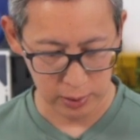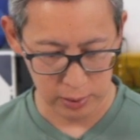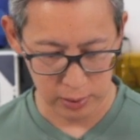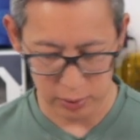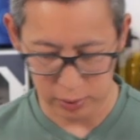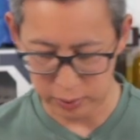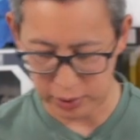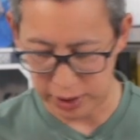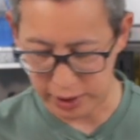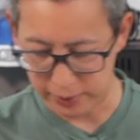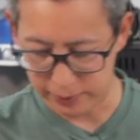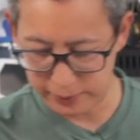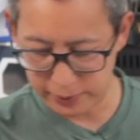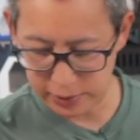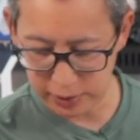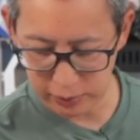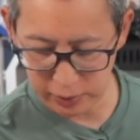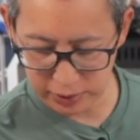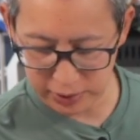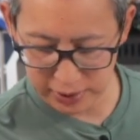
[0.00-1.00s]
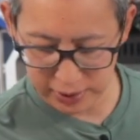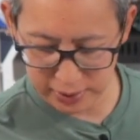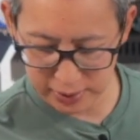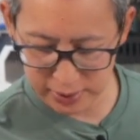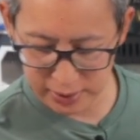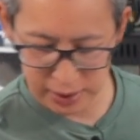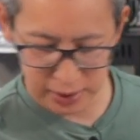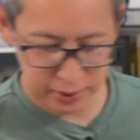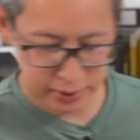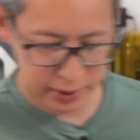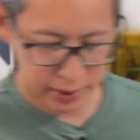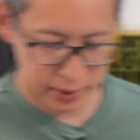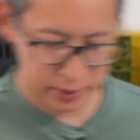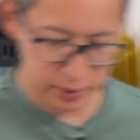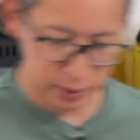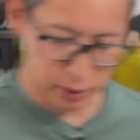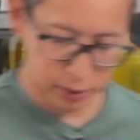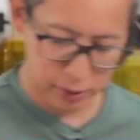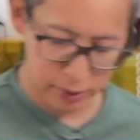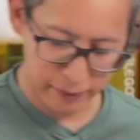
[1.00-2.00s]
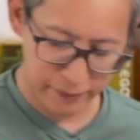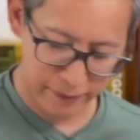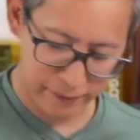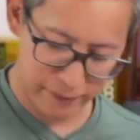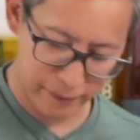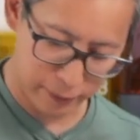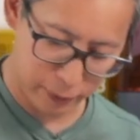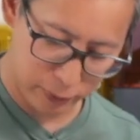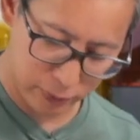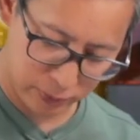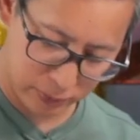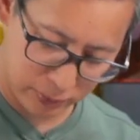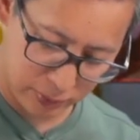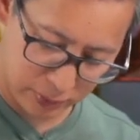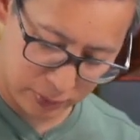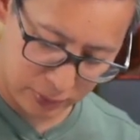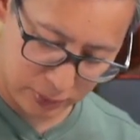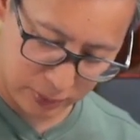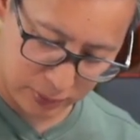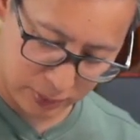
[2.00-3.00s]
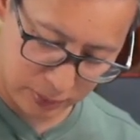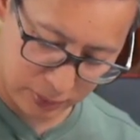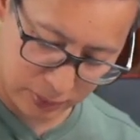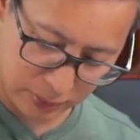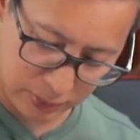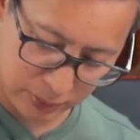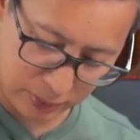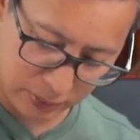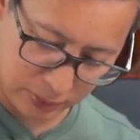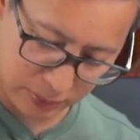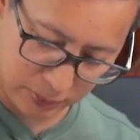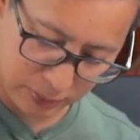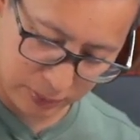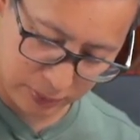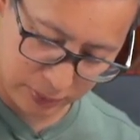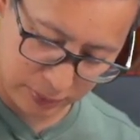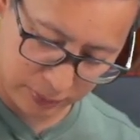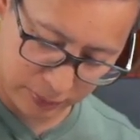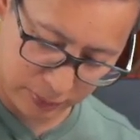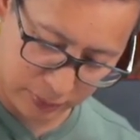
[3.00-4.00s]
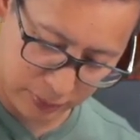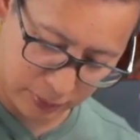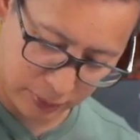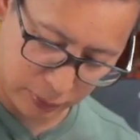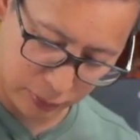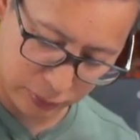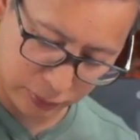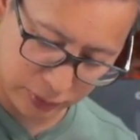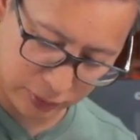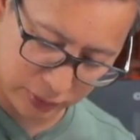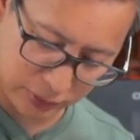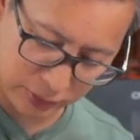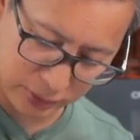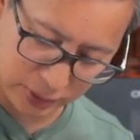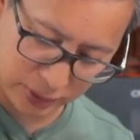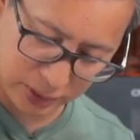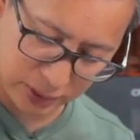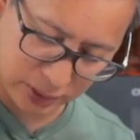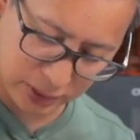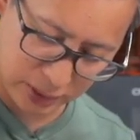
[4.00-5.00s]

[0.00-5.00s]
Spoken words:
Okay, so it does say these are fruit holders.